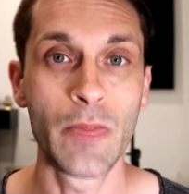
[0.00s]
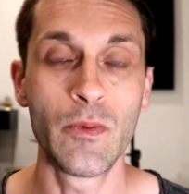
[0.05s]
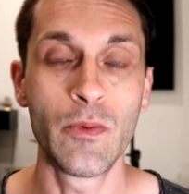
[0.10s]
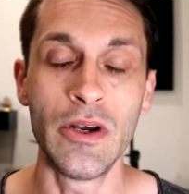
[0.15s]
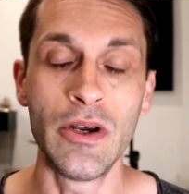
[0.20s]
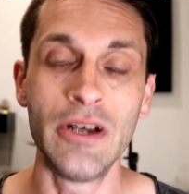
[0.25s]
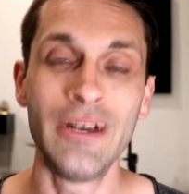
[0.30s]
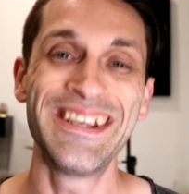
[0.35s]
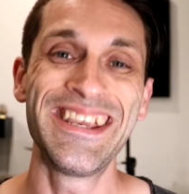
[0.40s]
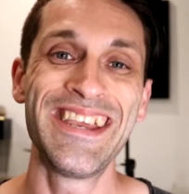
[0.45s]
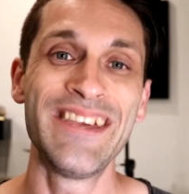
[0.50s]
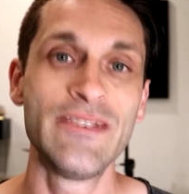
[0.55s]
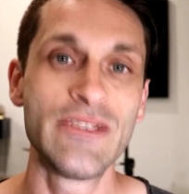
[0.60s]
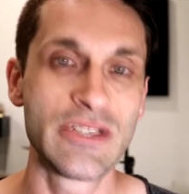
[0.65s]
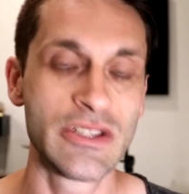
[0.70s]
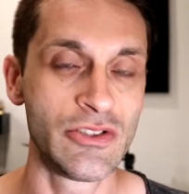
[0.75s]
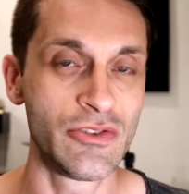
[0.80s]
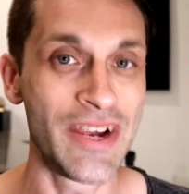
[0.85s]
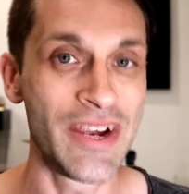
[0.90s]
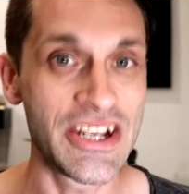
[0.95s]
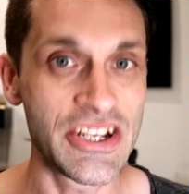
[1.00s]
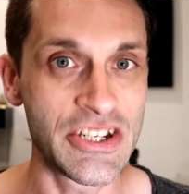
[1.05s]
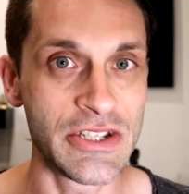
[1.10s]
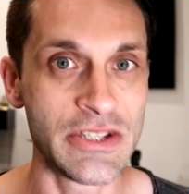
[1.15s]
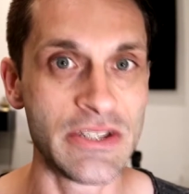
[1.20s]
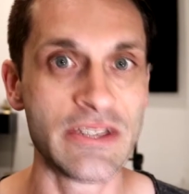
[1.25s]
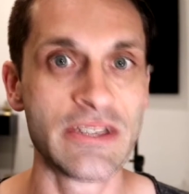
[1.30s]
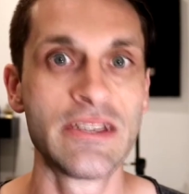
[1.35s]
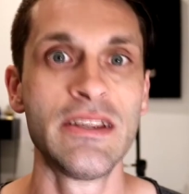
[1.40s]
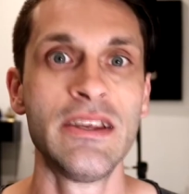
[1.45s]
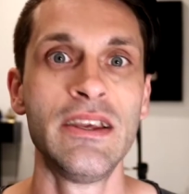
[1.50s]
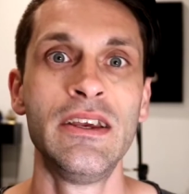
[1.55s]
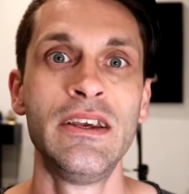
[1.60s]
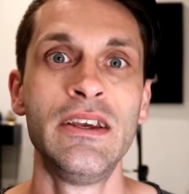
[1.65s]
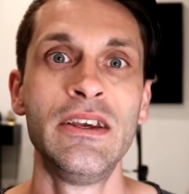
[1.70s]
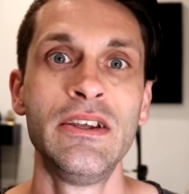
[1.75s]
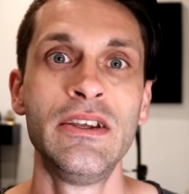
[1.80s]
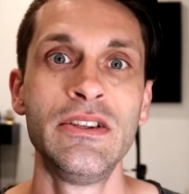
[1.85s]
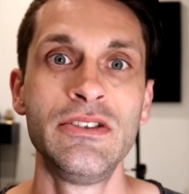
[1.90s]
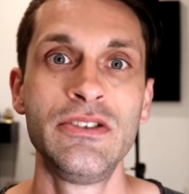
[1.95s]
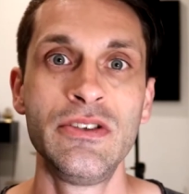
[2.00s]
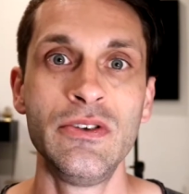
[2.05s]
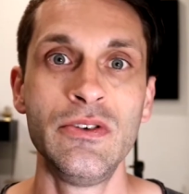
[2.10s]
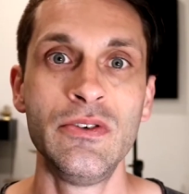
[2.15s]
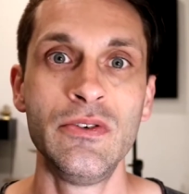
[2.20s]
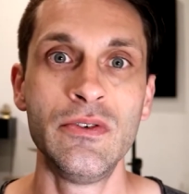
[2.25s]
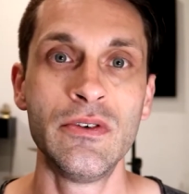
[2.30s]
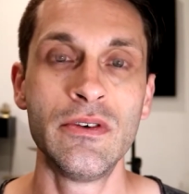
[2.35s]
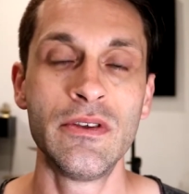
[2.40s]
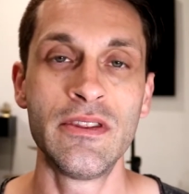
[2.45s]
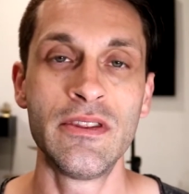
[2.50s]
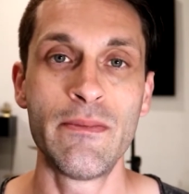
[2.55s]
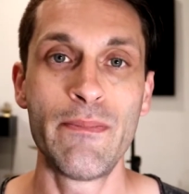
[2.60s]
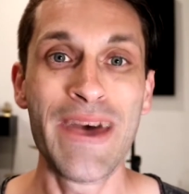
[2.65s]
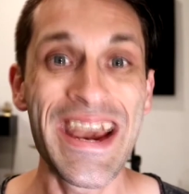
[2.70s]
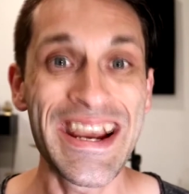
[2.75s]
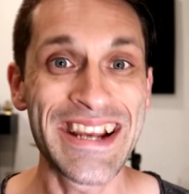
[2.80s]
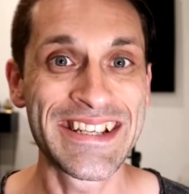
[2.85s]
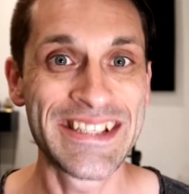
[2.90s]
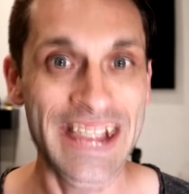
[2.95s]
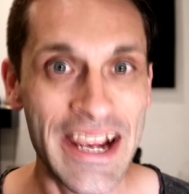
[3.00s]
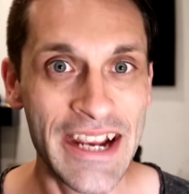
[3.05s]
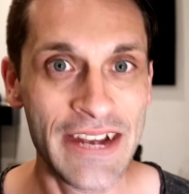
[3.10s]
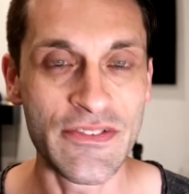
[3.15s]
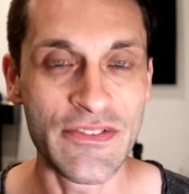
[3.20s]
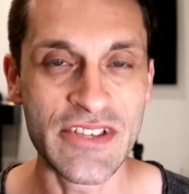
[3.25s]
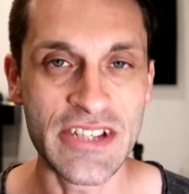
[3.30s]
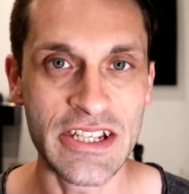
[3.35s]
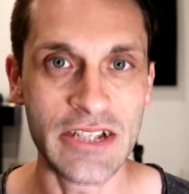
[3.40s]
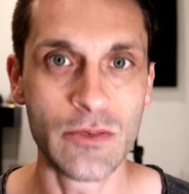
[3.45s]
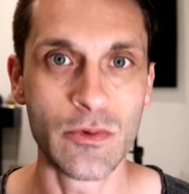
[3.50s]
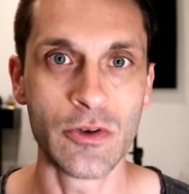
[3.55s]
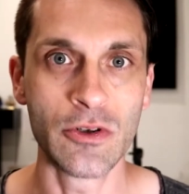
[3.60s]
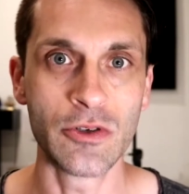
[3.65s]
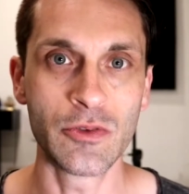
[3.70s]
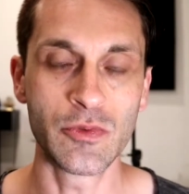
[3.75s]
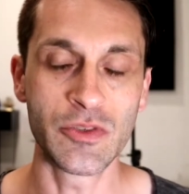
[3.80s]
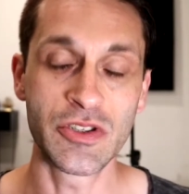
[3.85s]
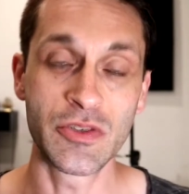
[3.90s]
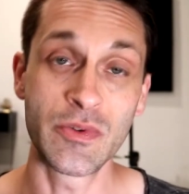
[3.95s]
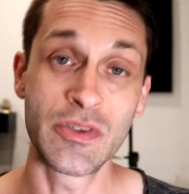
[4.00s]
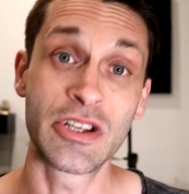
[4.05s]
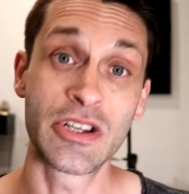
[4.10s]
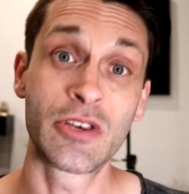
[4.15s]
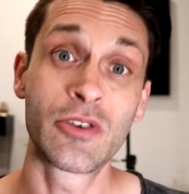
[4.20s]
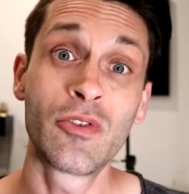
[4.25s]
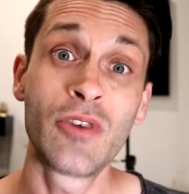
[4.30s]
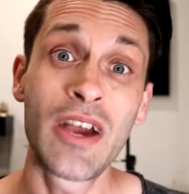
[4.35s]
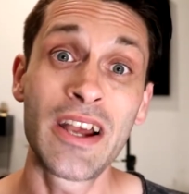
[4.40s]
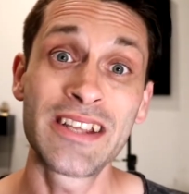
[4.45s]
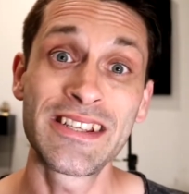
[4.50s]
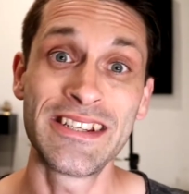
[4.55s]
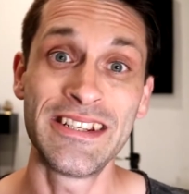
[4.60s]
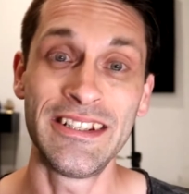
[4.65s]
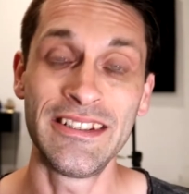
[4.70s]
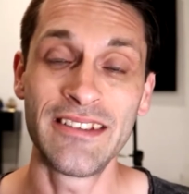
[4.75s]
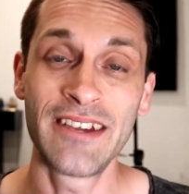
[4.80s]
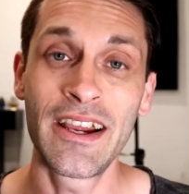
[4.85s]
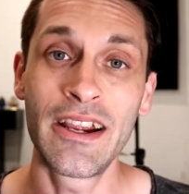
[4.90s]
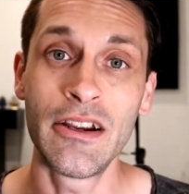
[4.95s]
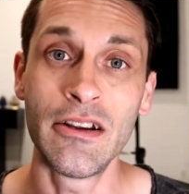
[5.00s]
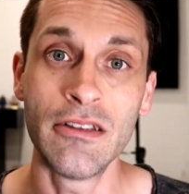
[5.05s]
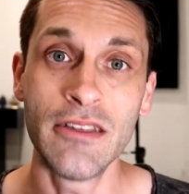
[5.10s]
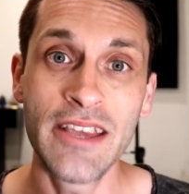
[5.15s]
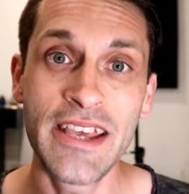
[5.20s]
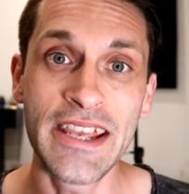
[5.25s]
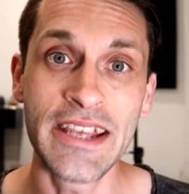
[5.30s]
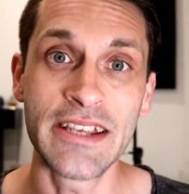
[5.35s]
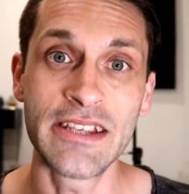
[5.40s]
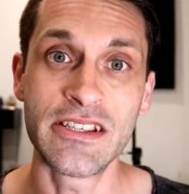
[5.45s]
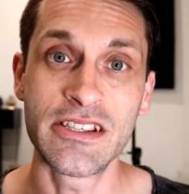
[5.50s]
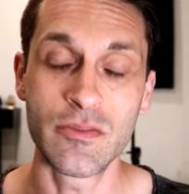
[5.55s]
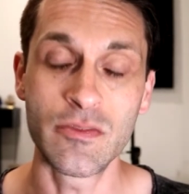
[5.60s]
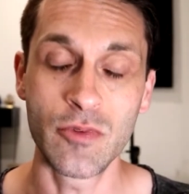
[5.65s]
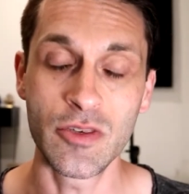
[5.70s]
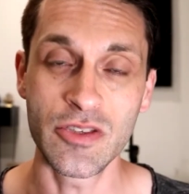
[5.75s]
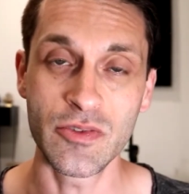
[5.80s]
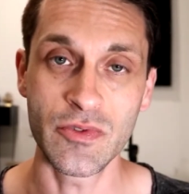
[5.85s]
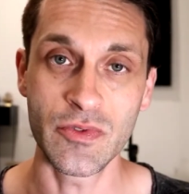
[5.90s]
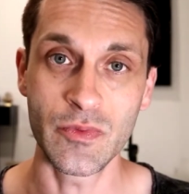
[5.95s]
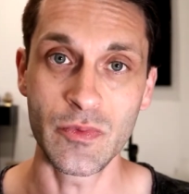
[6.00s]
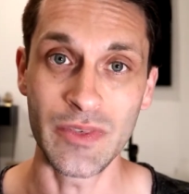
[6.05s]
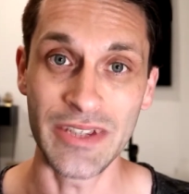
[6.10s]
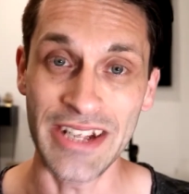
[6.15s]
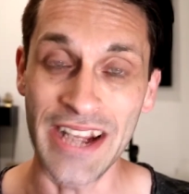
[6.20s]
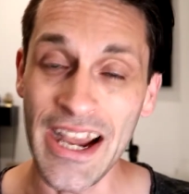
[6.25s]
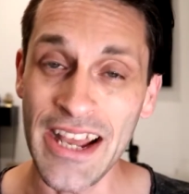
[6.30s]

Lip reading: Well, it gave us the directions to the backside of SeaWorld, which was across an entire lake. And so when we